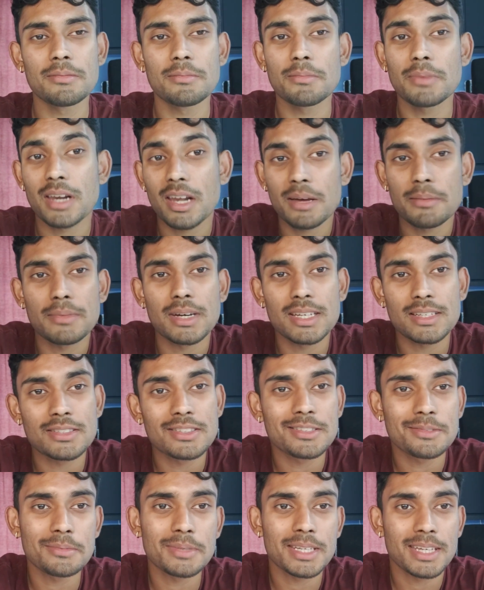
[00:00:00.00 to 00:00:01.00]
but I might
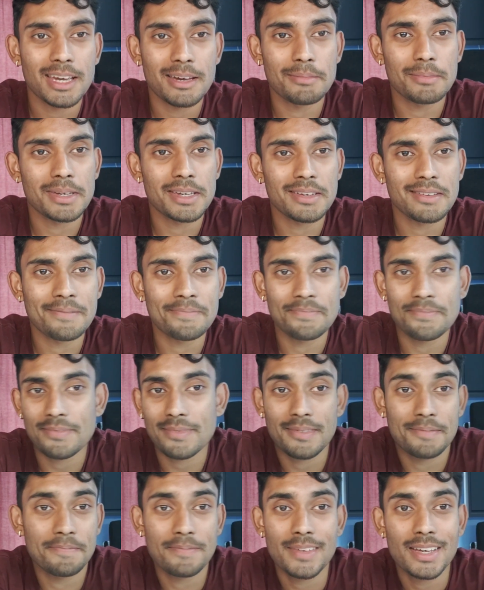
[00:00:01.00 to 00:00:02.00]
just be yapping,
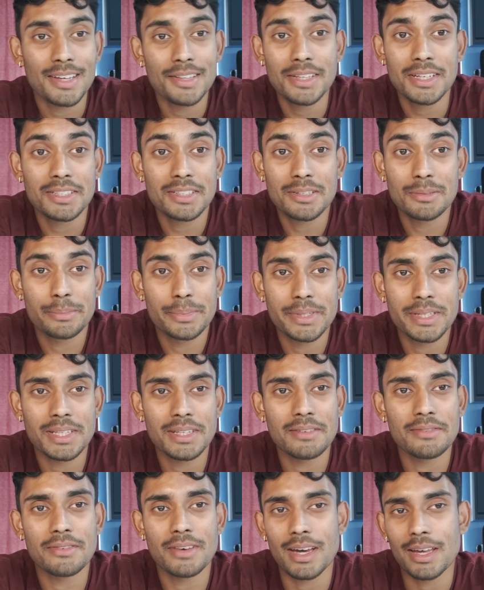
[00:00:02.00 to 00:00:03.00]
and that's
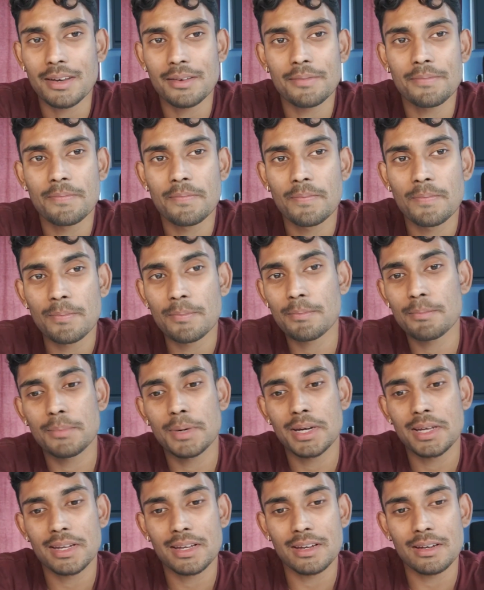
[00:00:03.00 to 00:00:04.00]
completely fine.
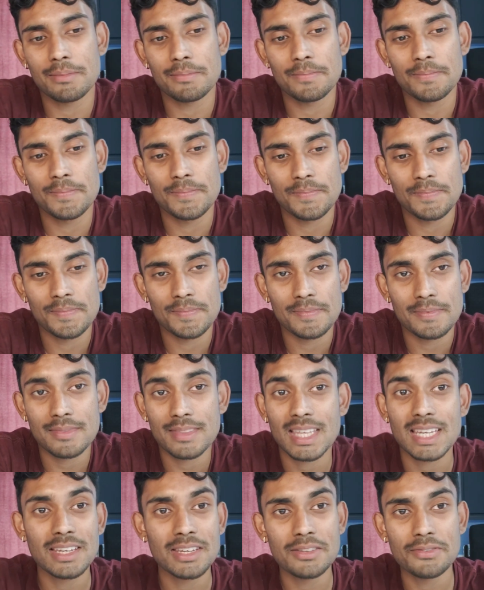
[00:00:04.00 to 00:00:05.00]
But
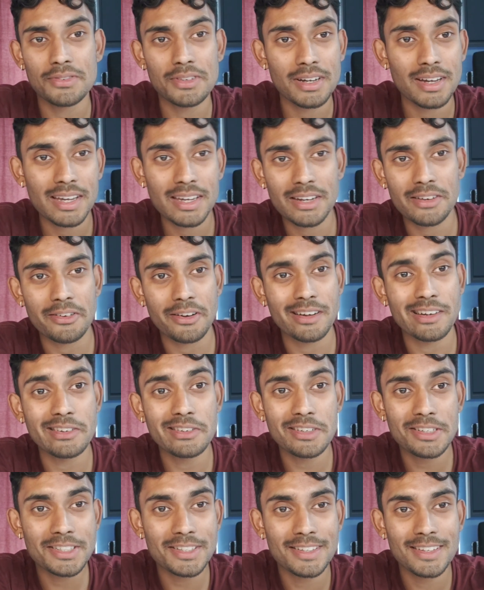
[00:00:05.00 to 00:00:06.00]
thank you for hanging
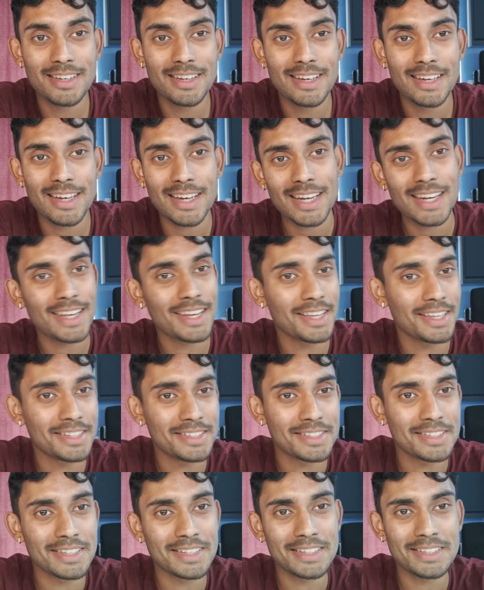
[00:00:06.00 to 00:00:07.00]
around and
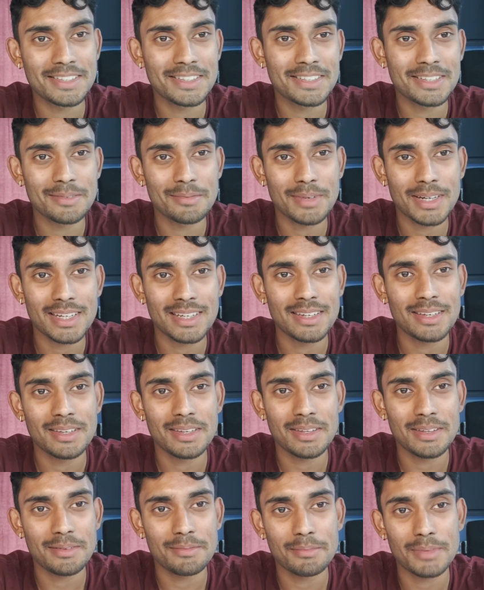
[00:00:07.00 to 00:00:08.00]
listening to
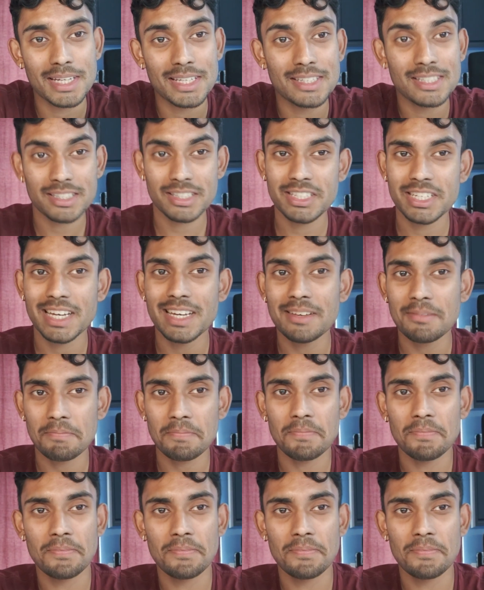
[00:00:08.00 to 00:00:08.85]
my chit chat,